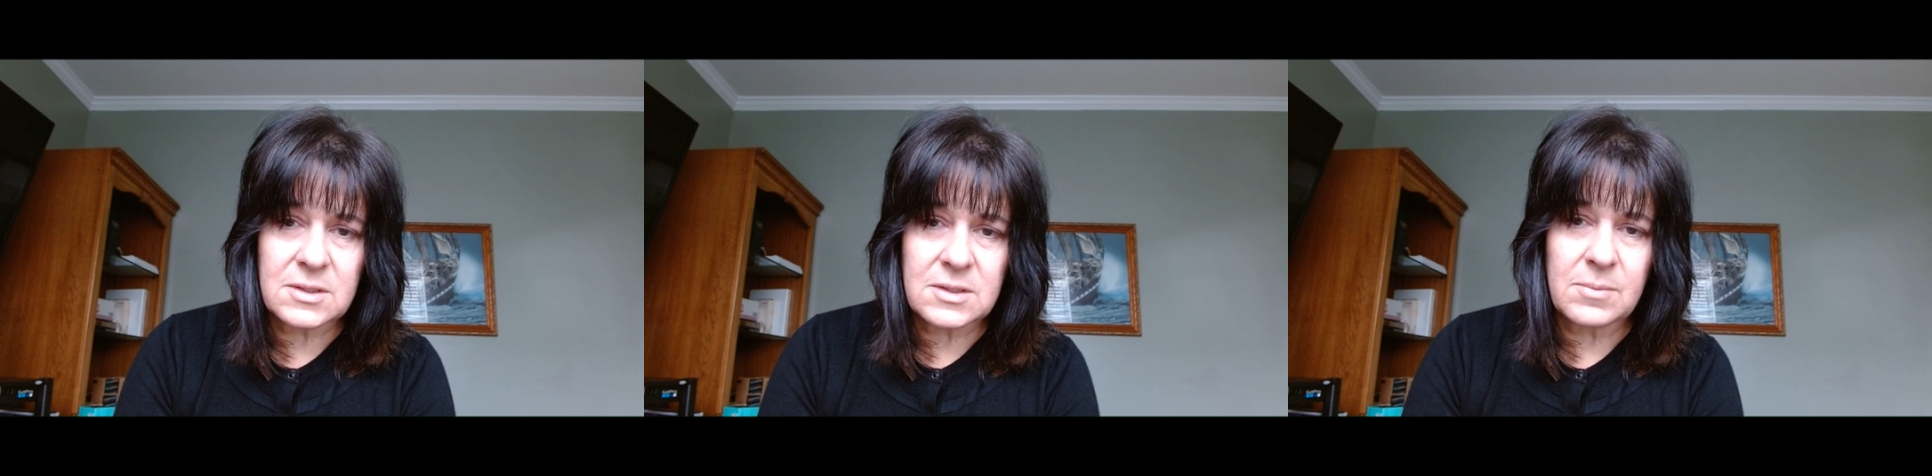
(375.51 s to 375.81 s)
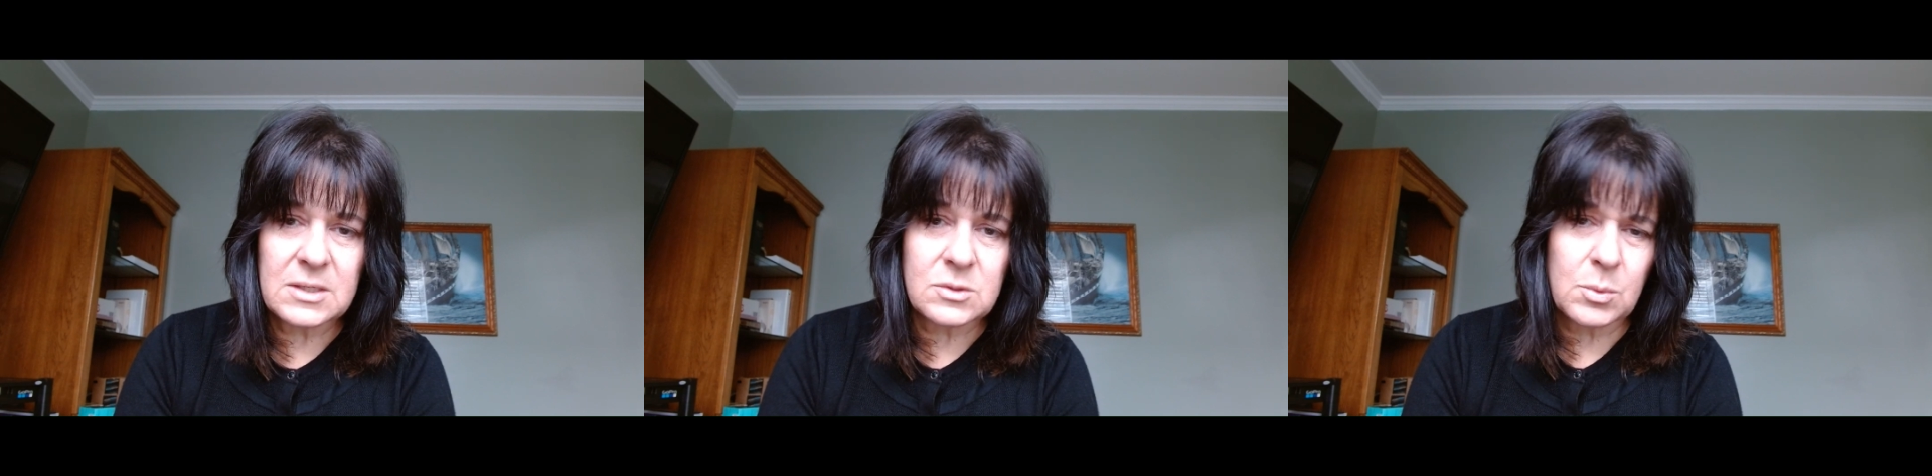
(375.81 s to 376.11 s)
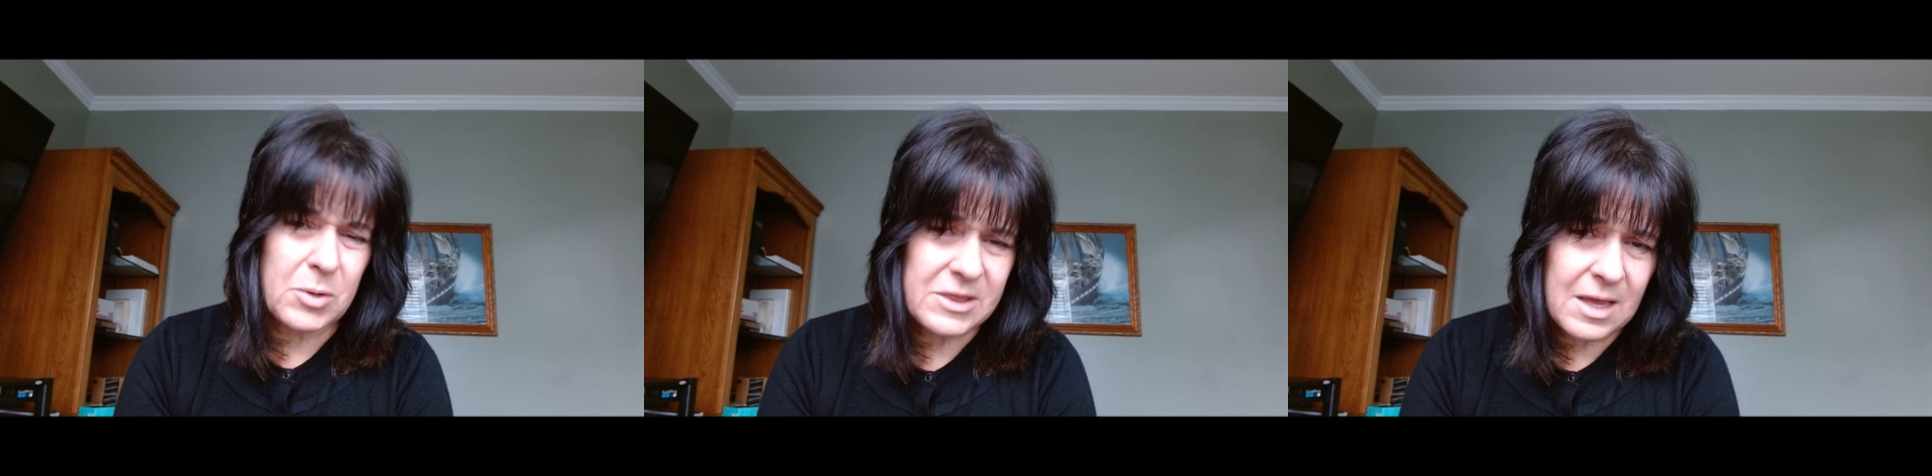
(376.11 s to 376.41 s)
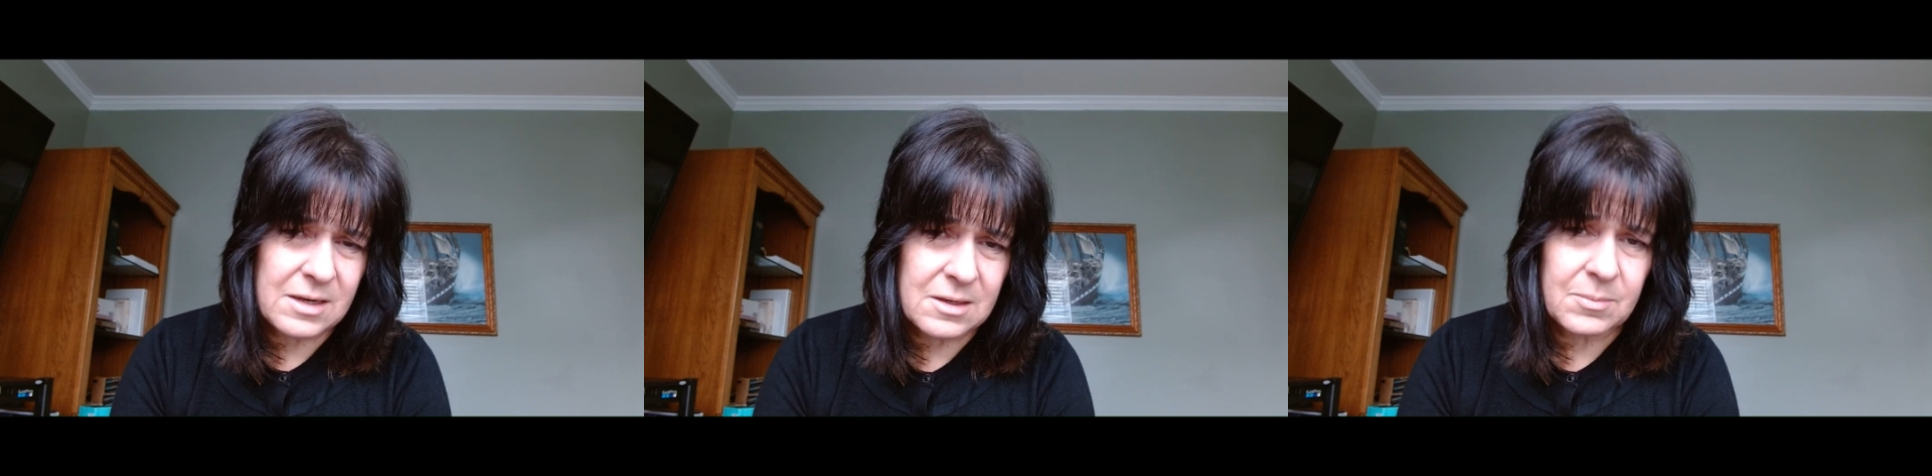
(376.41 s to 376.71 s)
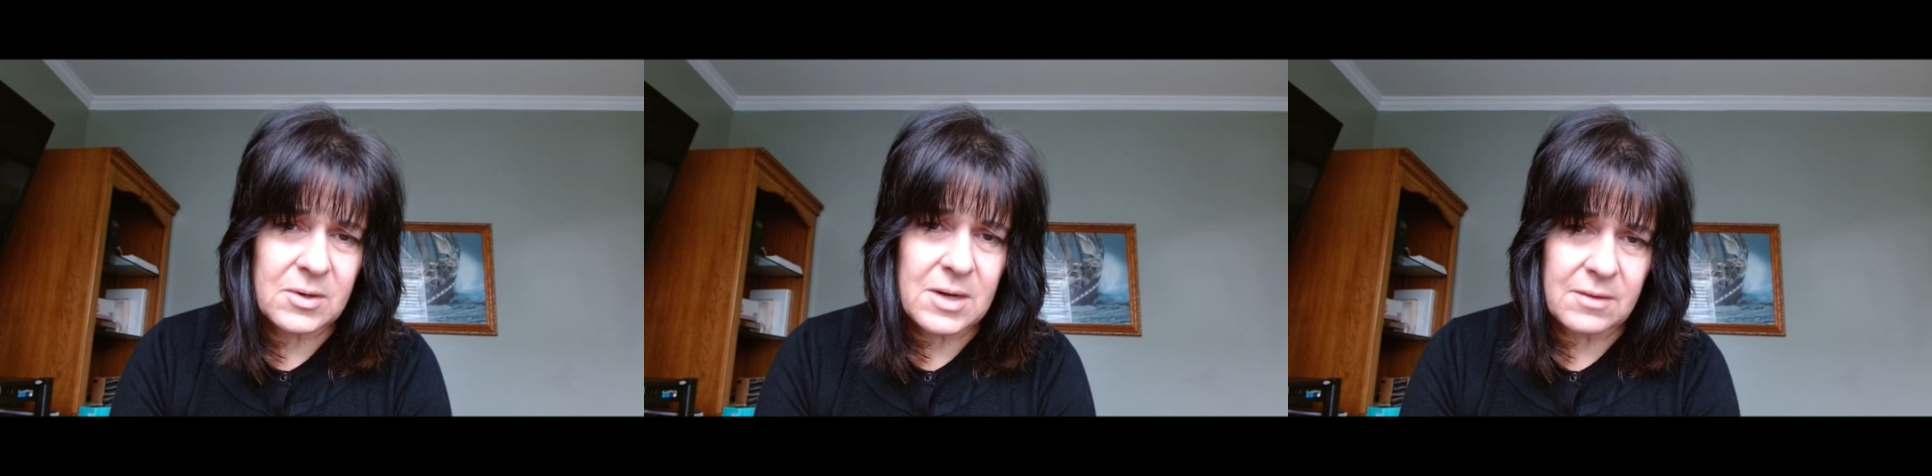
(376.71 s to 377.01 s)
companies will put that
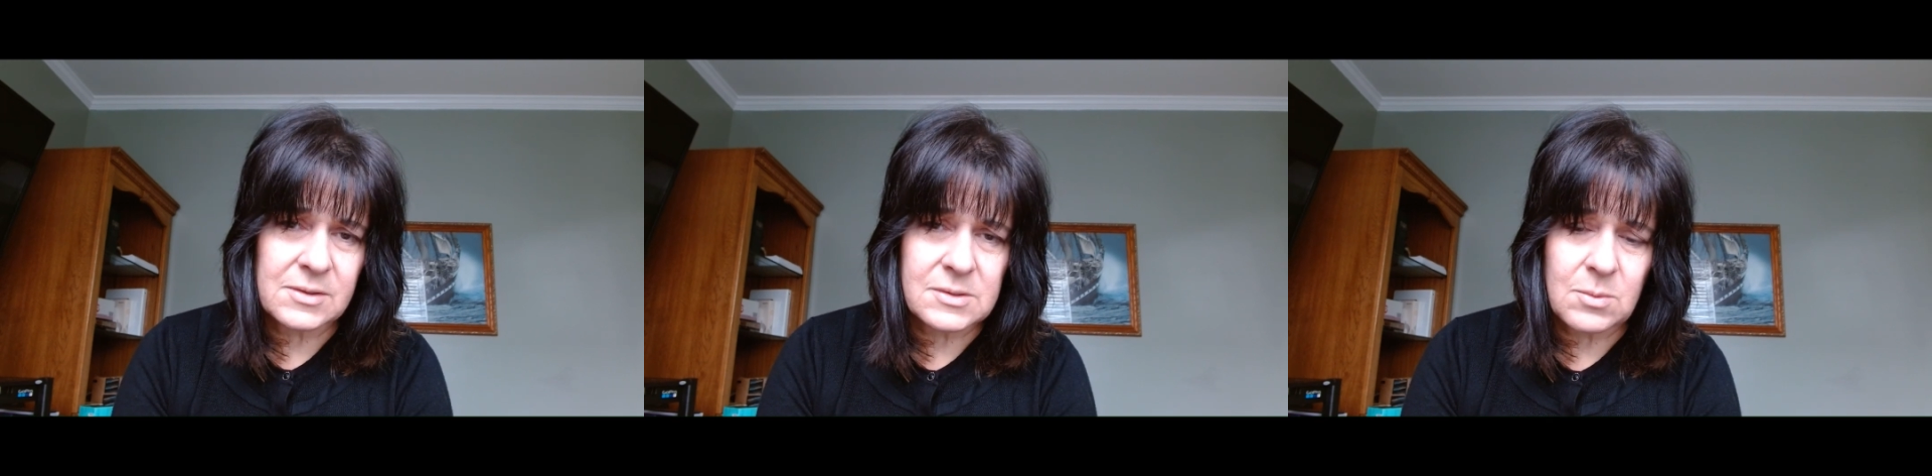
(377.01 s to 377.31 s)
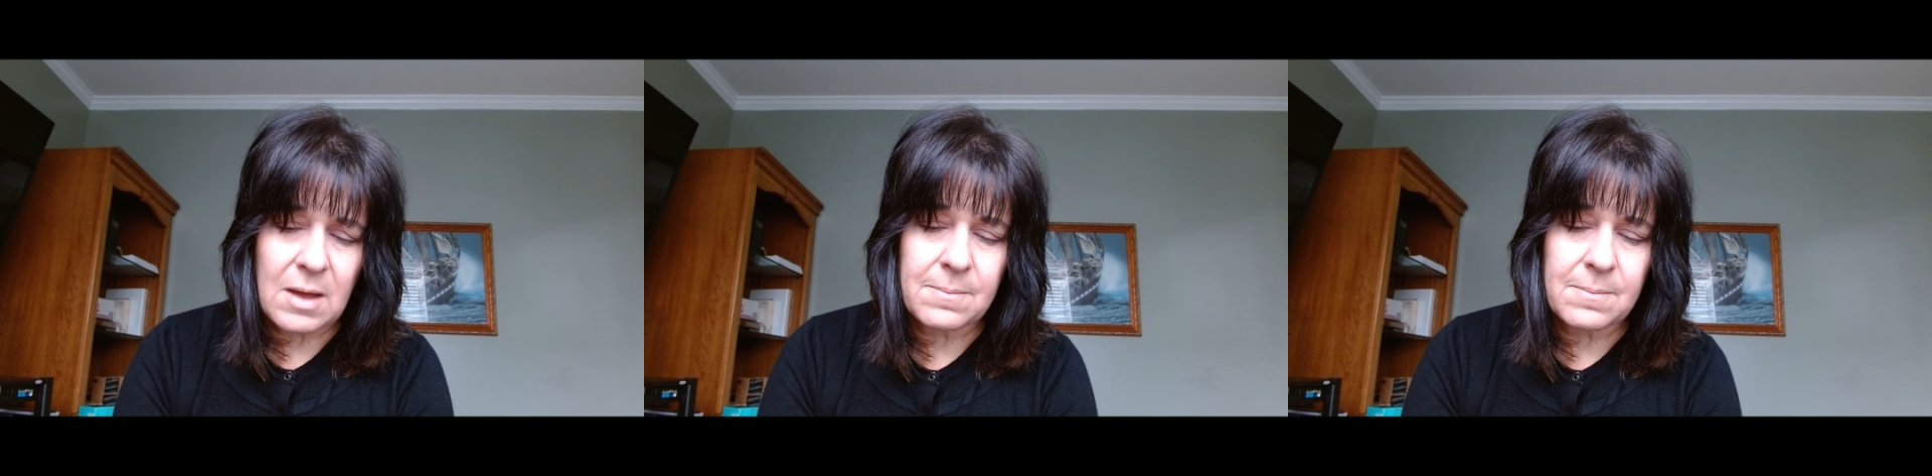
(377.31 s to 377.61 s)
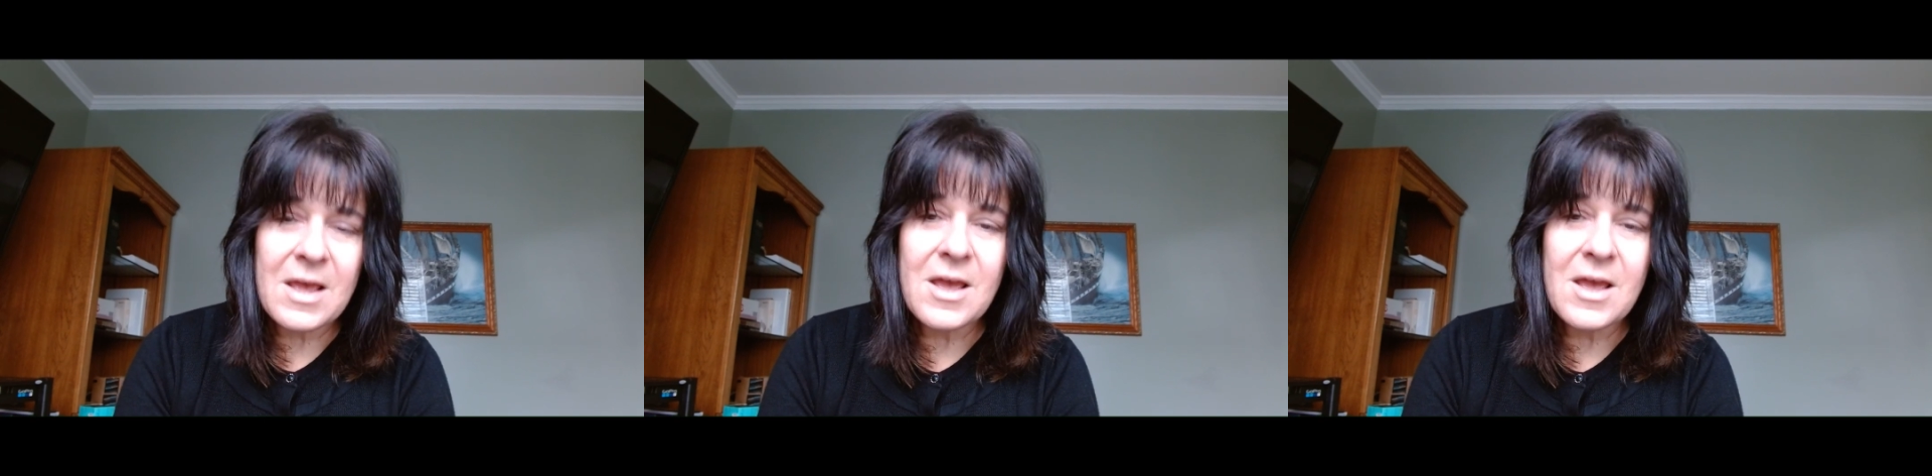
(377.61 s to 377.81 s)
number down as well.